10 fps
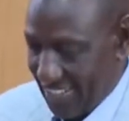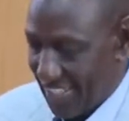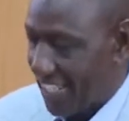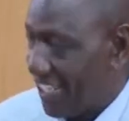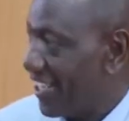
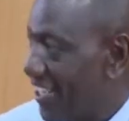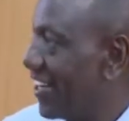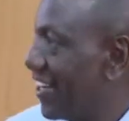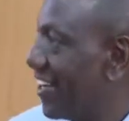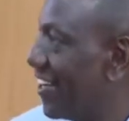
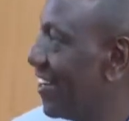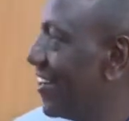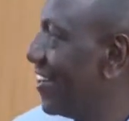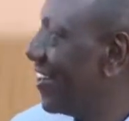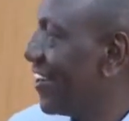
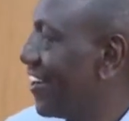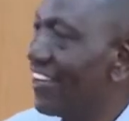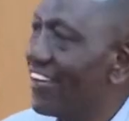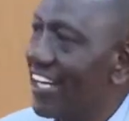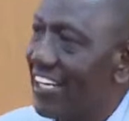na wale
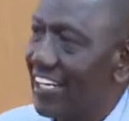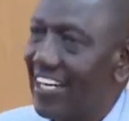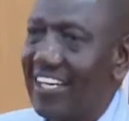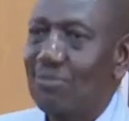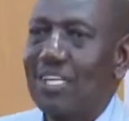wanaendelea
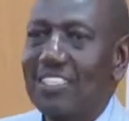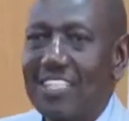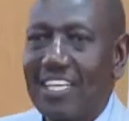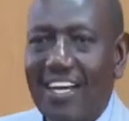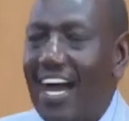na hiyo
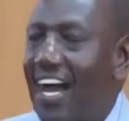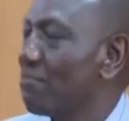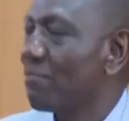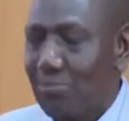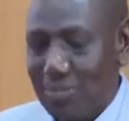biashara, I
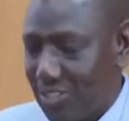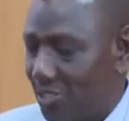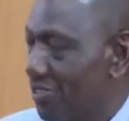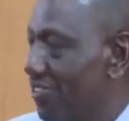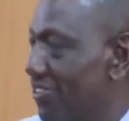promise
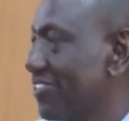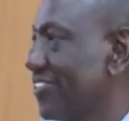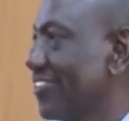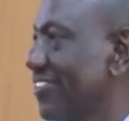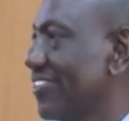you,
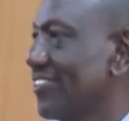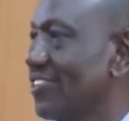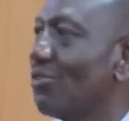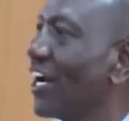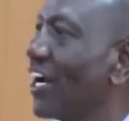
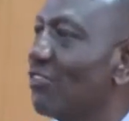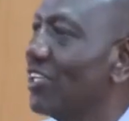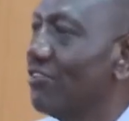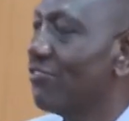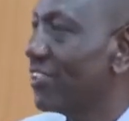you will have to
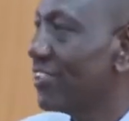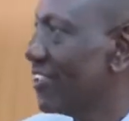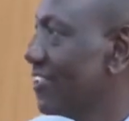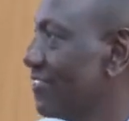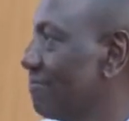leave.
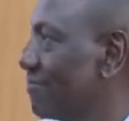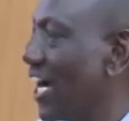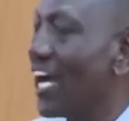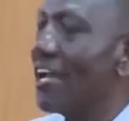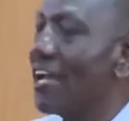
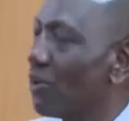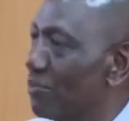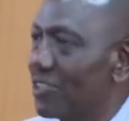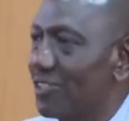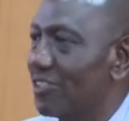I
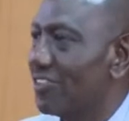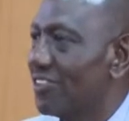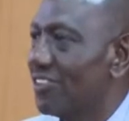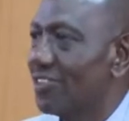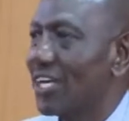promise you,
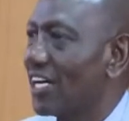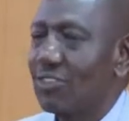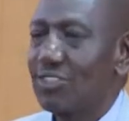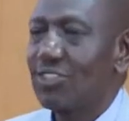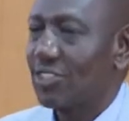you
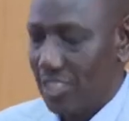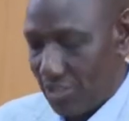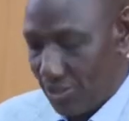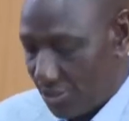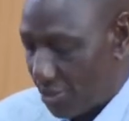cannot
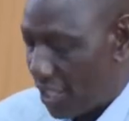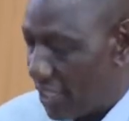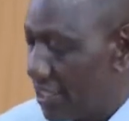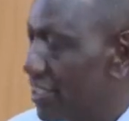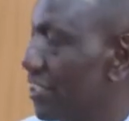continue to do
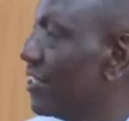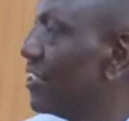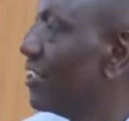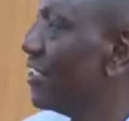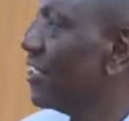that
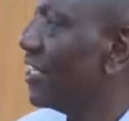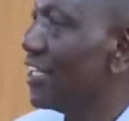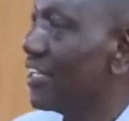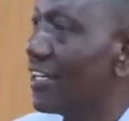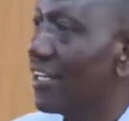
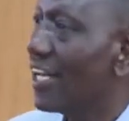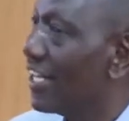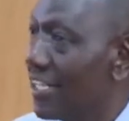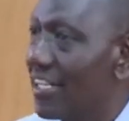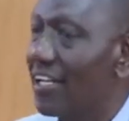in
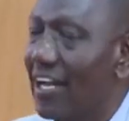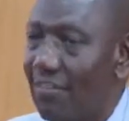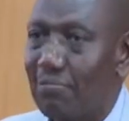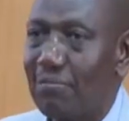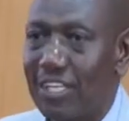any
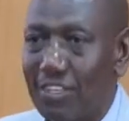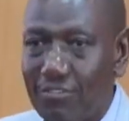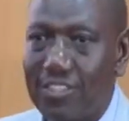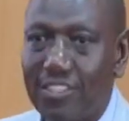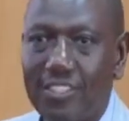government
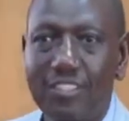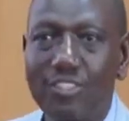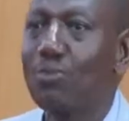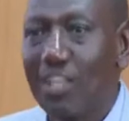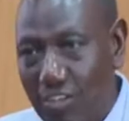office.
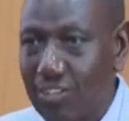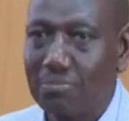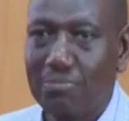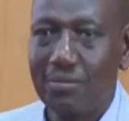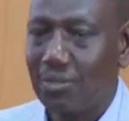You will
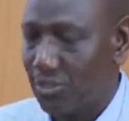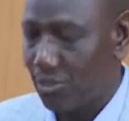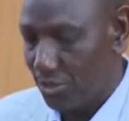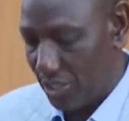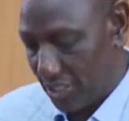not be able to
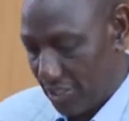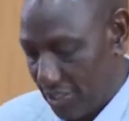do it.